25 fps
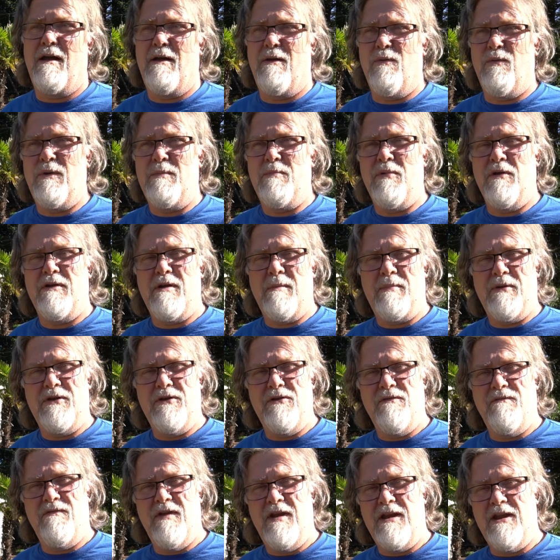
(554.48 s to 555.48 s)
we put up a
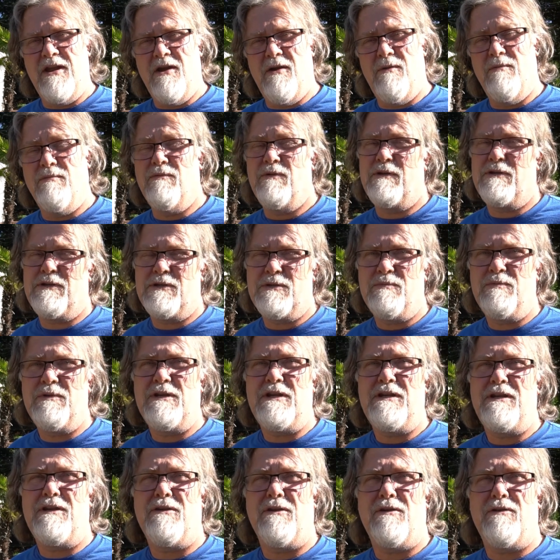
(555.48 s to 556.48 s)
new video, which
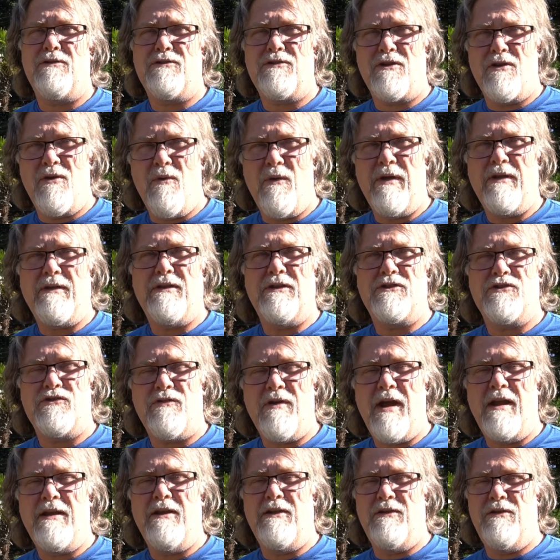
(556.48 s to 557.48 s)
we are going to
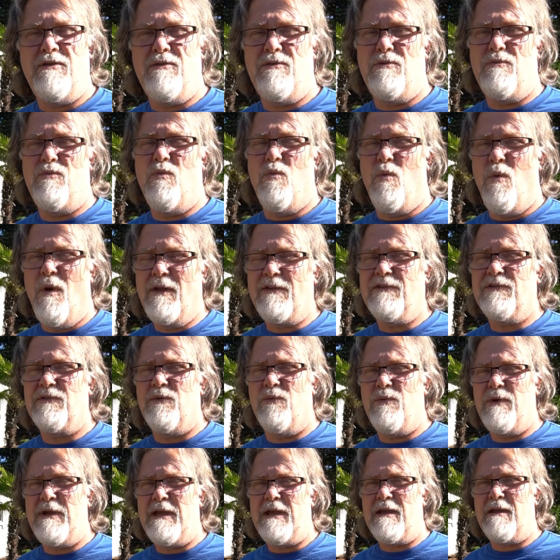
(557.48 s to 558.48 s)
try to do once a
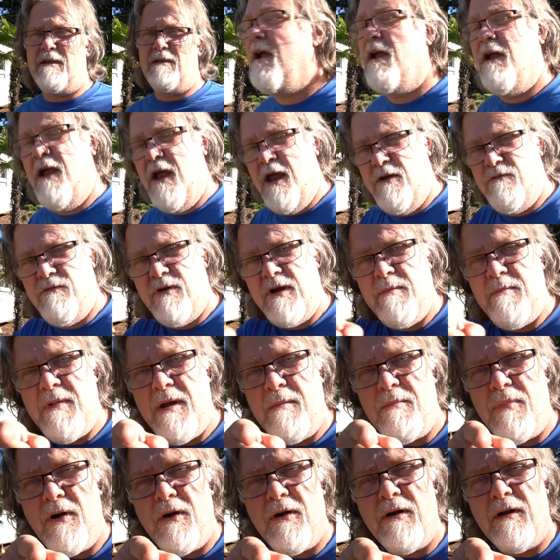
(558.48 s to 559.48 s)
week. And
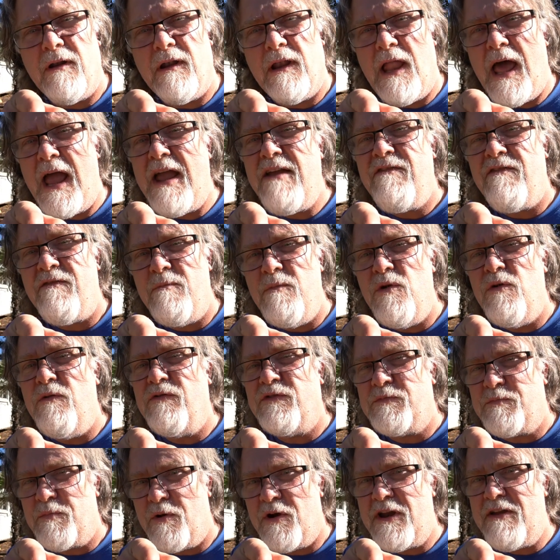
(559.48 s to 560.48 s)
remember, life
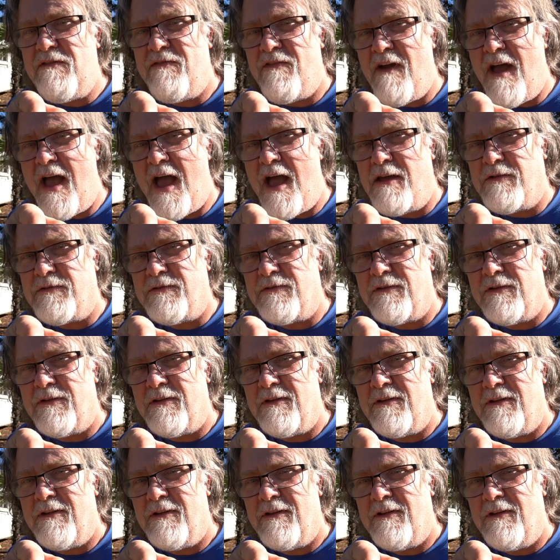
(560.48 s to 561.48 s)
moves pretty fast.
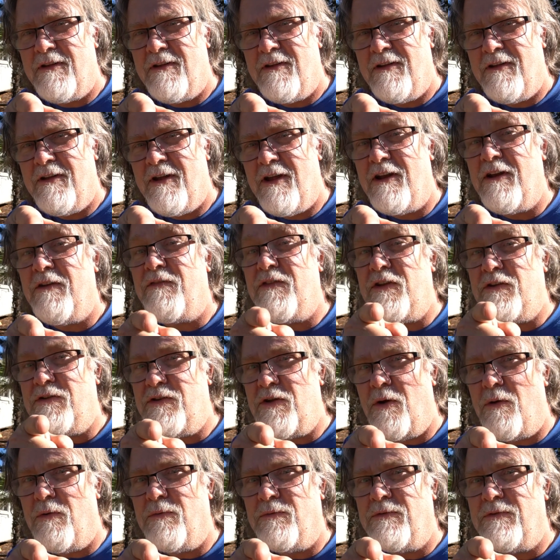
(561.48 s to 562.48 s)
And if you
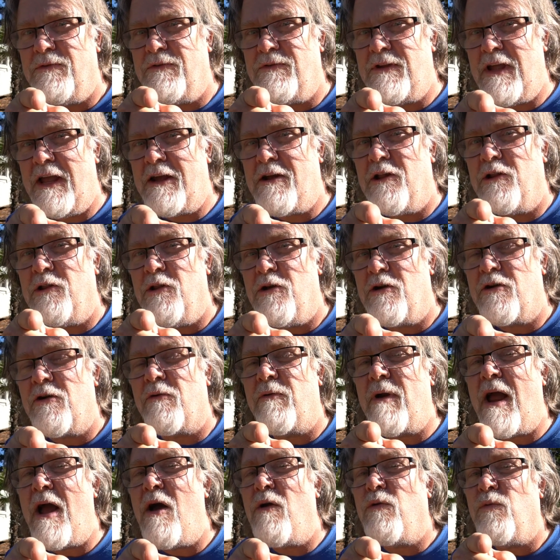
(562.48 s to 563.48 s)
don't take a look
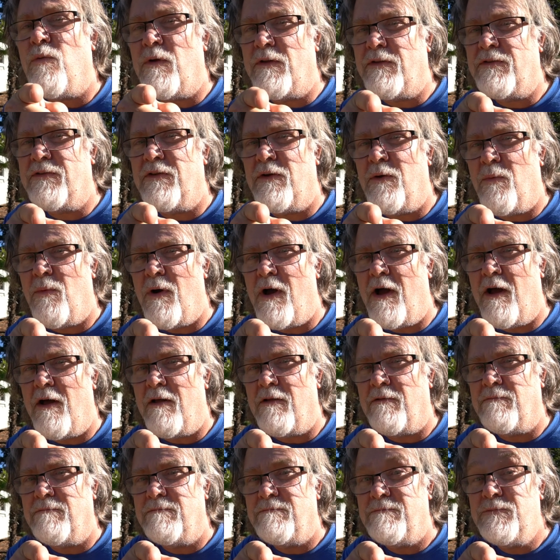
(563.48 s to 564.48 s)
around once in a
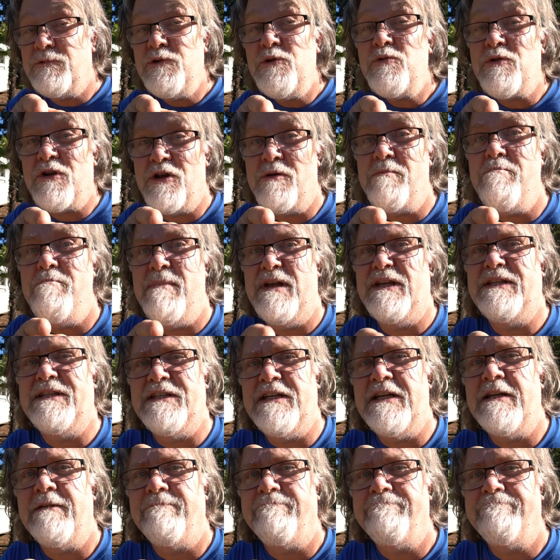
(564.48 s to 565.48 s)
while, you could miss
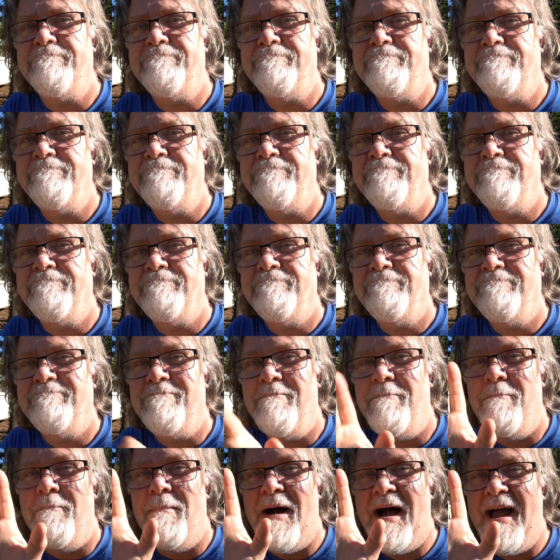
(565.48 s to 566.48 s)
it.
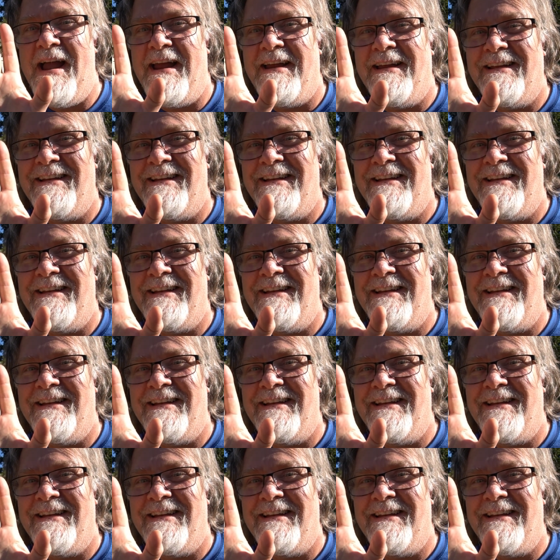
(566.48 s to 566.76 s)
Bye.